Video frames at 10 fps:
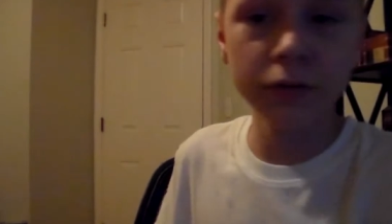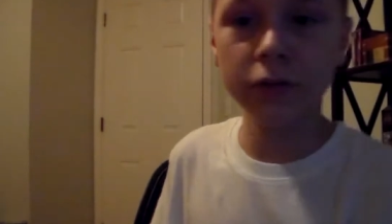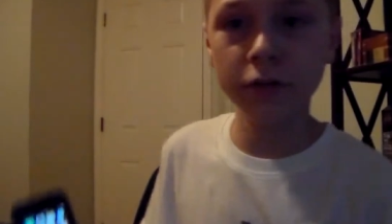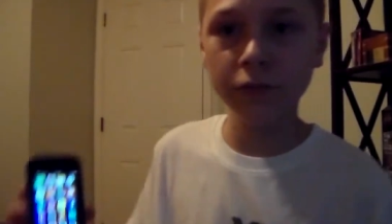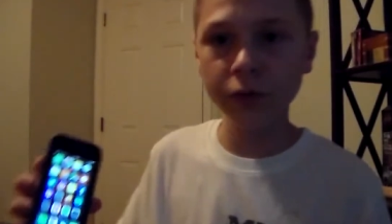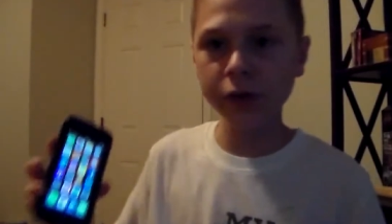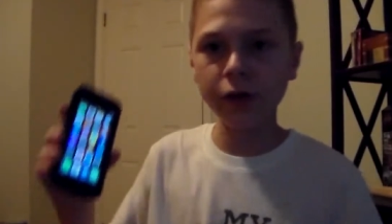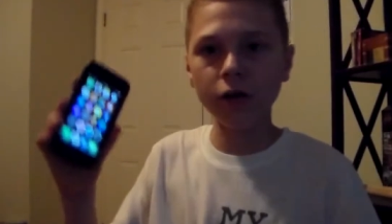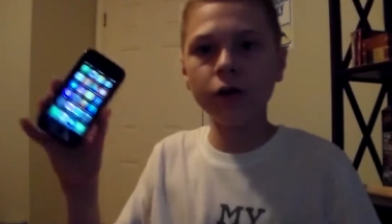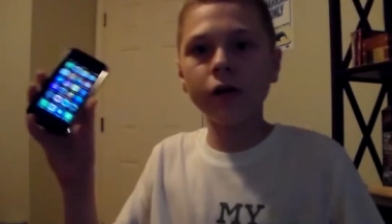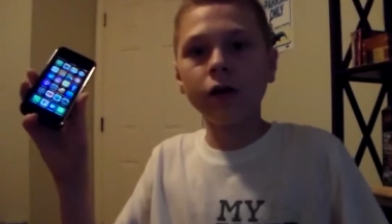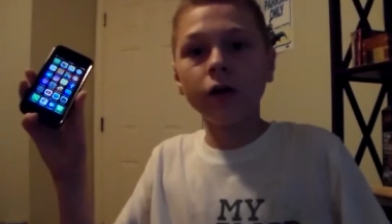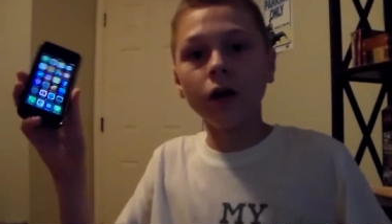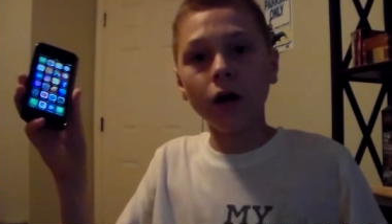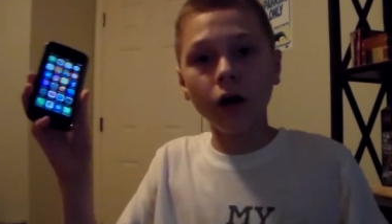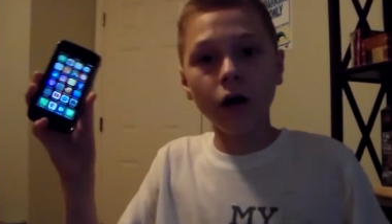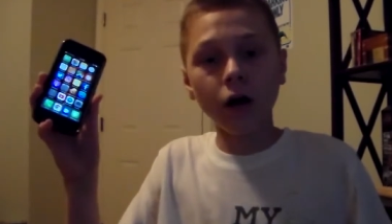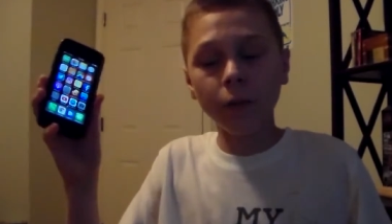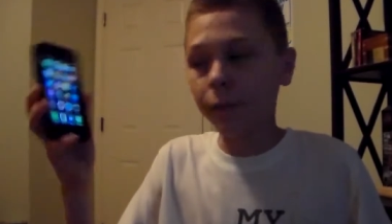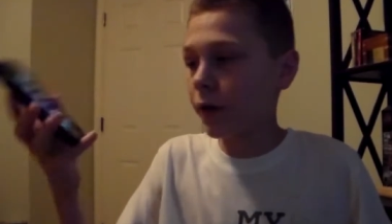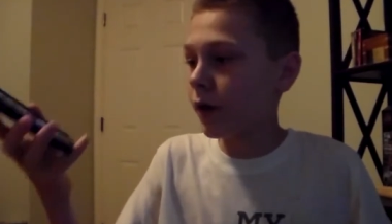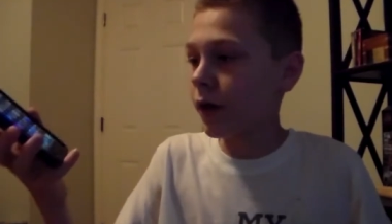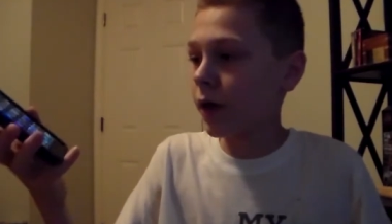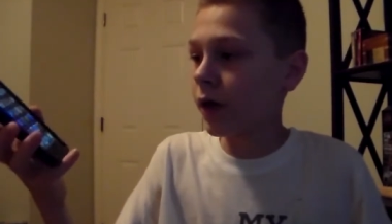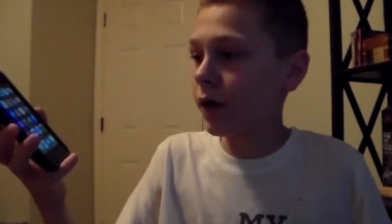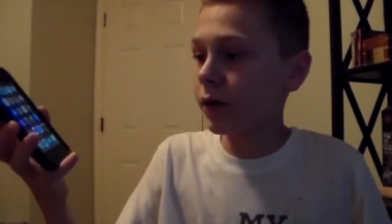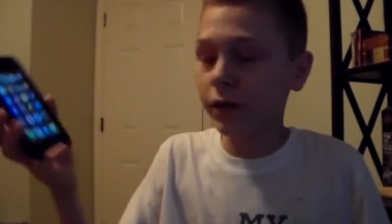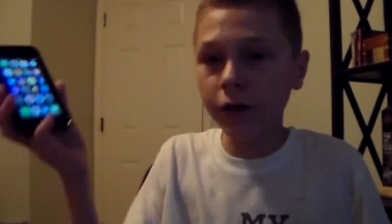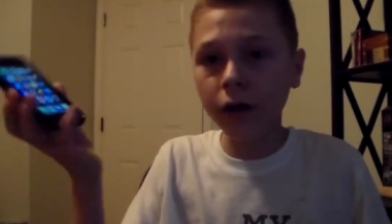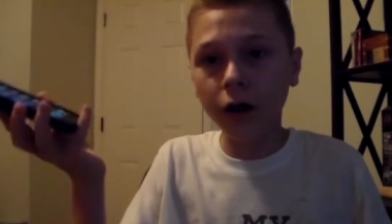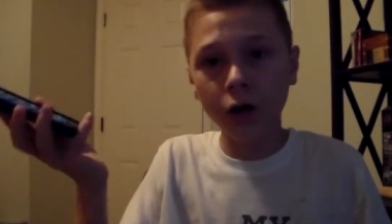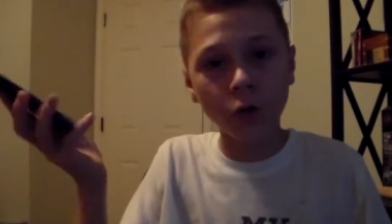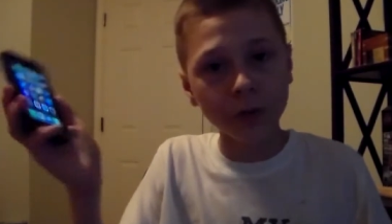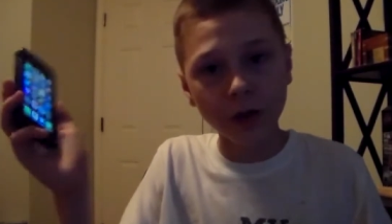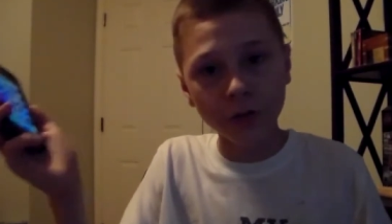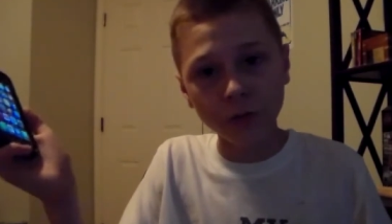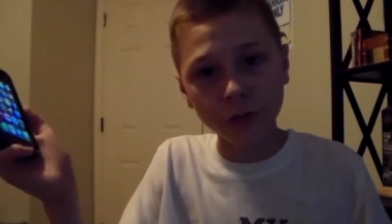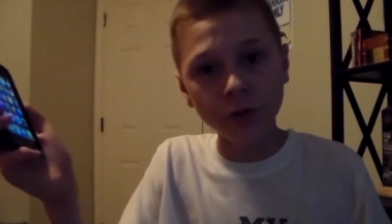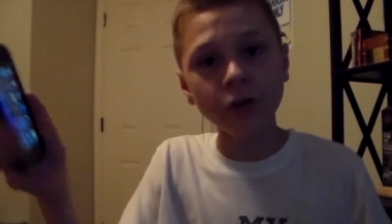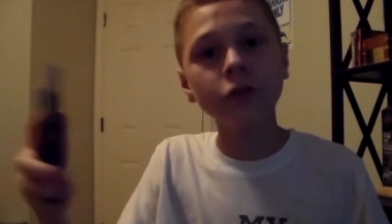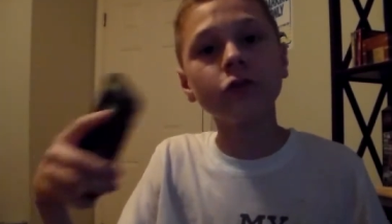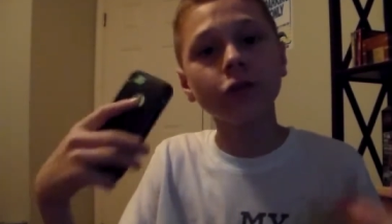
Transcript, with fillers: put this over here. Um, and yeah, I hope you guys enjoy.